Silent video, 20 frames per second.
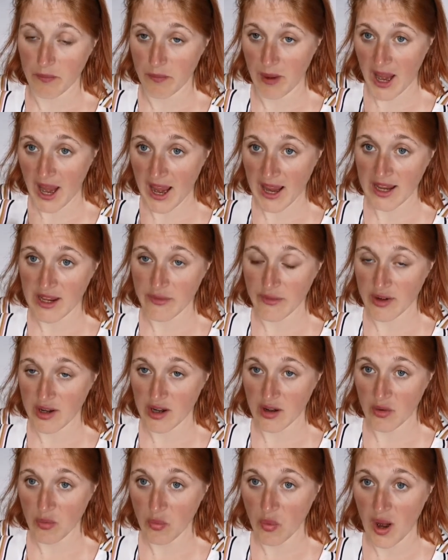behaving
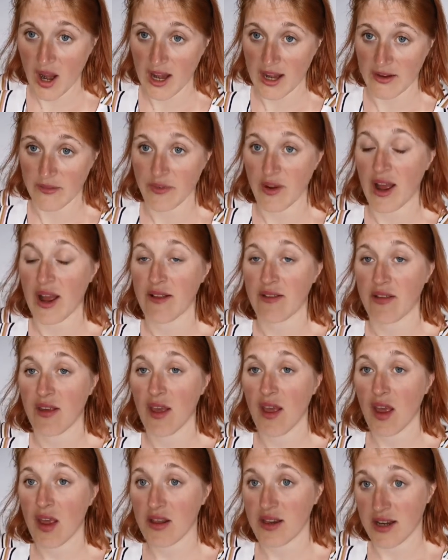in a way that
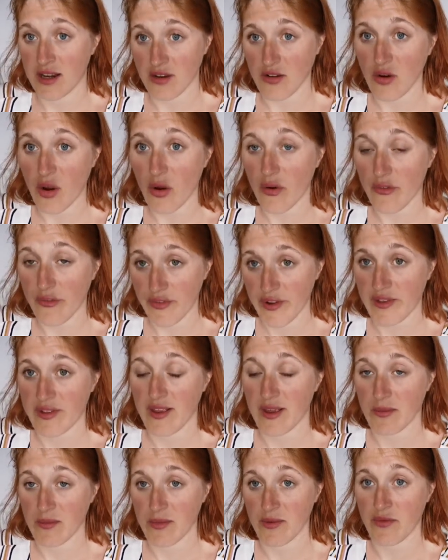did not
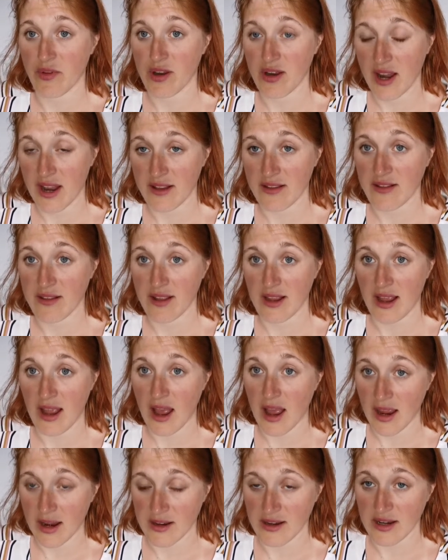fit in with the Nazi
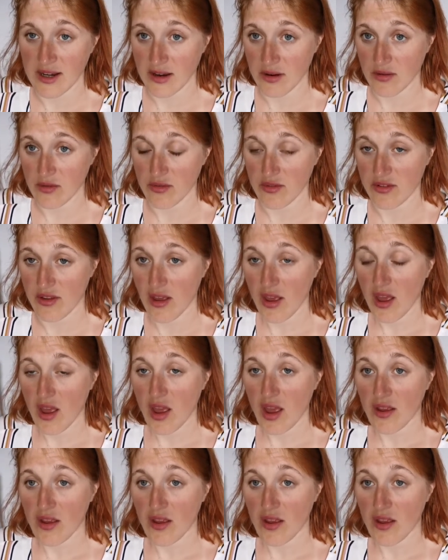ideals.